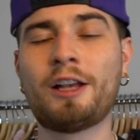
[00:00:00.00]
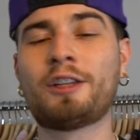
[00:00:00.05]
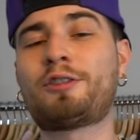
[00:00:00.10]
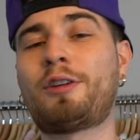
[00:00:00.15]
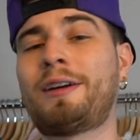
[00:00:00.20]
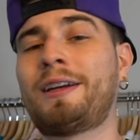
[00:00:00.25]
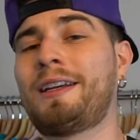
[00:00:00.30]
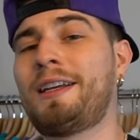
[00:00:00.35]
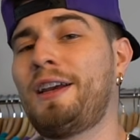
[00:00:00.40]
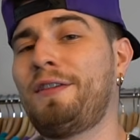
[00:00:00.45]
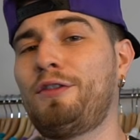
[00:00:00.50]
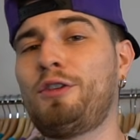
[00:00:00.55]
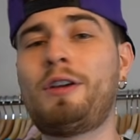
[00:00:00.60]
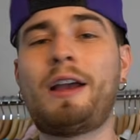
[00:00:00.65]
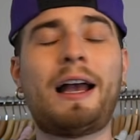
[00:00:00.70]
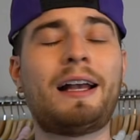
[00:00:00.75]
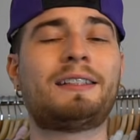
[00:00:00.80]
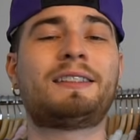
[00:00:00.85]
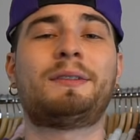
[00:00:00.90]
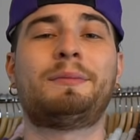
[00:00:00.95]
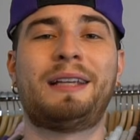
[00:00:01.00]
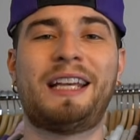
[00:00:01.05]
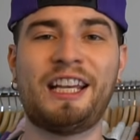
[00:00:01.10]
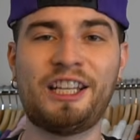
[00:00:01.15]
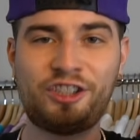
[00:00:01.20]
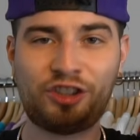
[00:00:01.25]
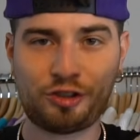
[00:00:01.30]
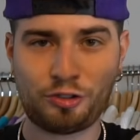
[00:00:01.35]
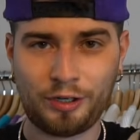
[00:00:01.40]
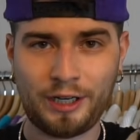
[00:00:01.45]
so I can give you guys some
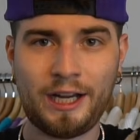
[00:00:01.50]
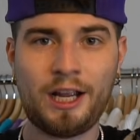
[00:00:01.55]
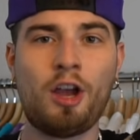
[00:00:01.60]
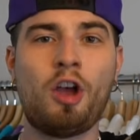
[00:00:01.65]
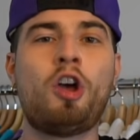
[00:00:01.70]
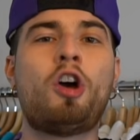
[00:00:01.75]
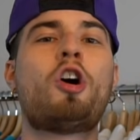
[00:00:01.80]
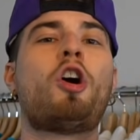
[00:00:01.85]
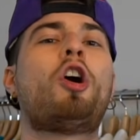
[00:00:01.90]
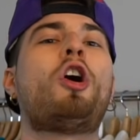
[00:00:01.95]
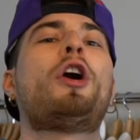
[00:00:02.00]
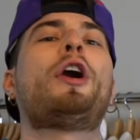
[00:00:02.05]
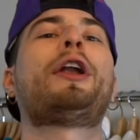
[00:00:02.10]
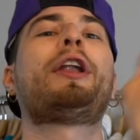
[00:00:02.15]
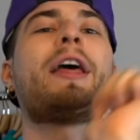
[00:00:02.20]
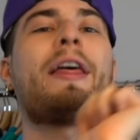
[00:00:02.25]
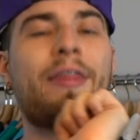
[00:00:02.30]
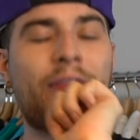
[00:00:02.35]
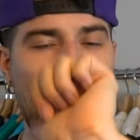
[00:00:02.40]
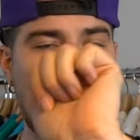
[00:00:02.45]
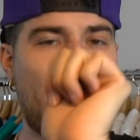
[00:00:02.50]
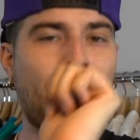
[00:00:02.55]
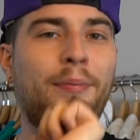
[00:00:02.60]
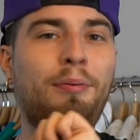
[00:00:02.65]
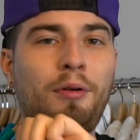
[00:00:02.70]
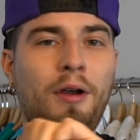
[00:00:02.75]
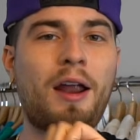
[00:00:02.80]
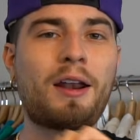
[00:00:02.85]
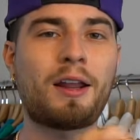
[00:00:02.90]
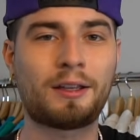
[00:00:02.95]
history on that
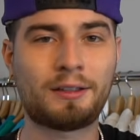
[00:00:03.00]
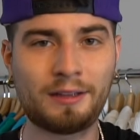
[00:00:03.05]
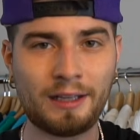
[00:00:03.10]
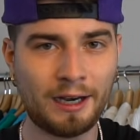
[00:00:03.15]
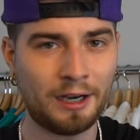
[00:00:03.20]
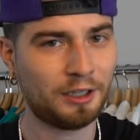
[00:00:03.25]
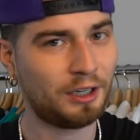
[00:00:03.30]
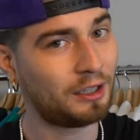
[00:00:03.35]
product there.